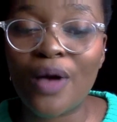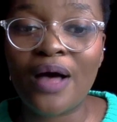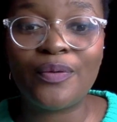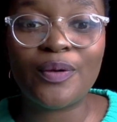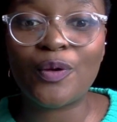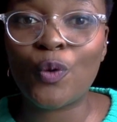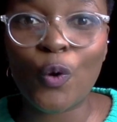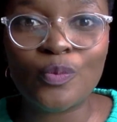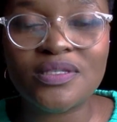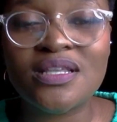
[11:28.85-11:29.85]
our
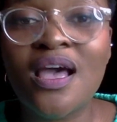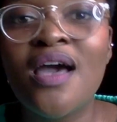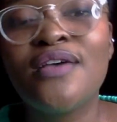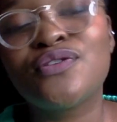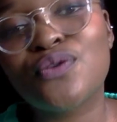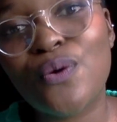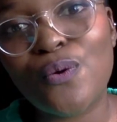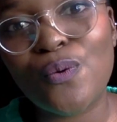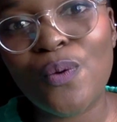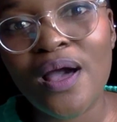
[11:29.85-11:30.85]
norms.
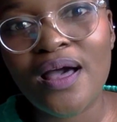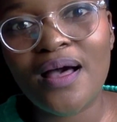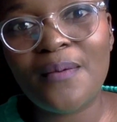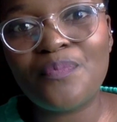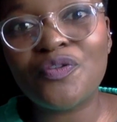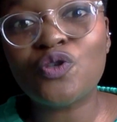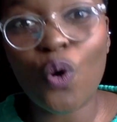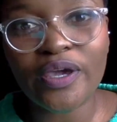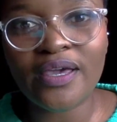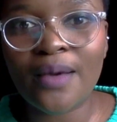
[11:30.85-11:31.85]
So
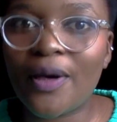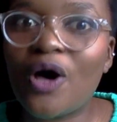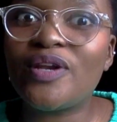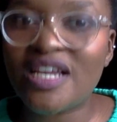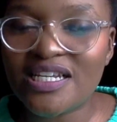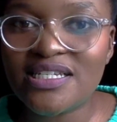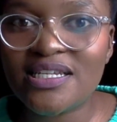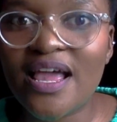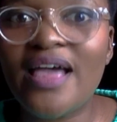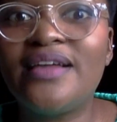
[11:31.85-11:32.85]
talking about it
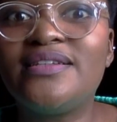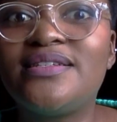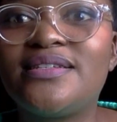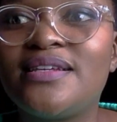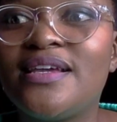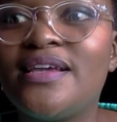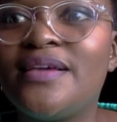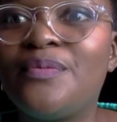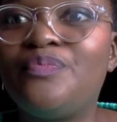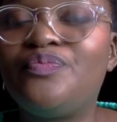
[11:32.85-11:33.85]
and
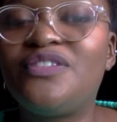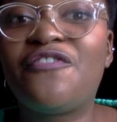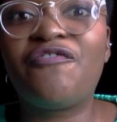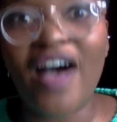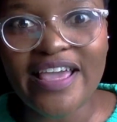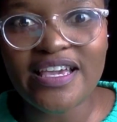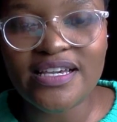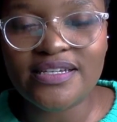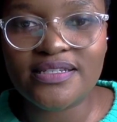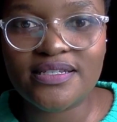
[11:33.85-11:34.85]
defying
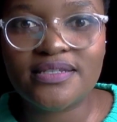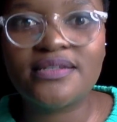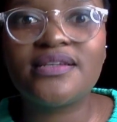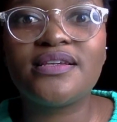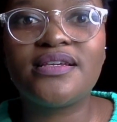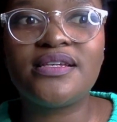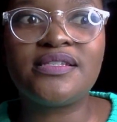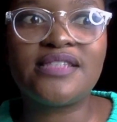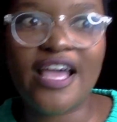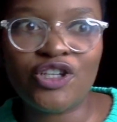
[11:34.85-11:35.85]
it
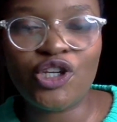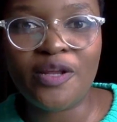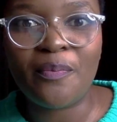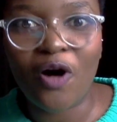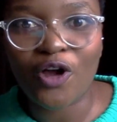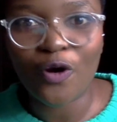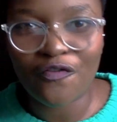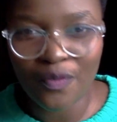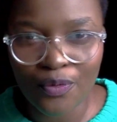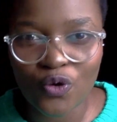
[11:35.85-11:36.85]
is actually part of
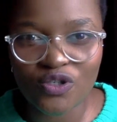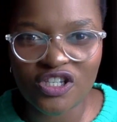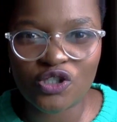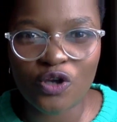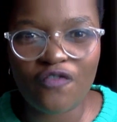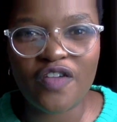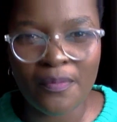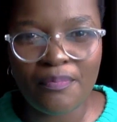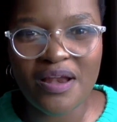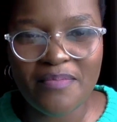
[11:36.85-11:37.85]
the process of
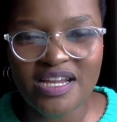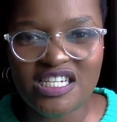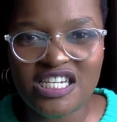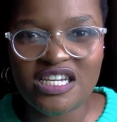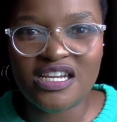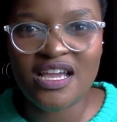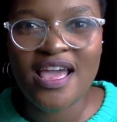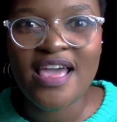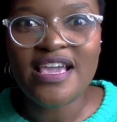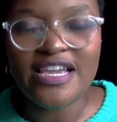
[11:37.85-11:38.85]
implementing
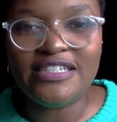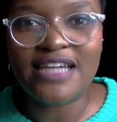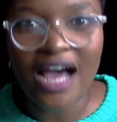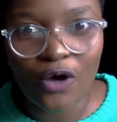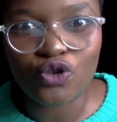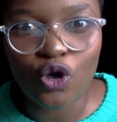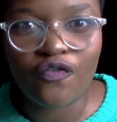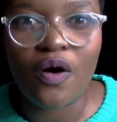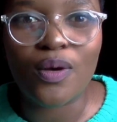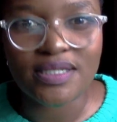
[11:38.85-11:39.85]
it out of
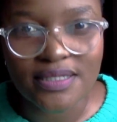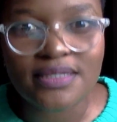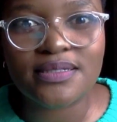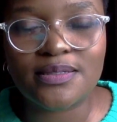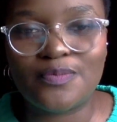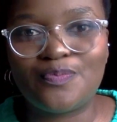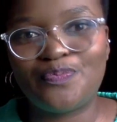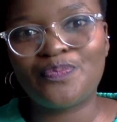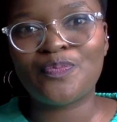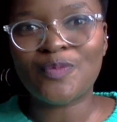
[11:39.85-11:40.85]
our system.
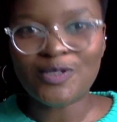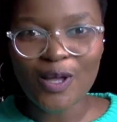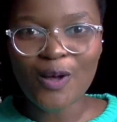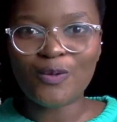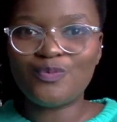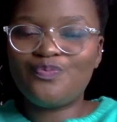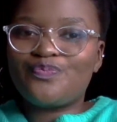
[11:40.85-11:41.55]
So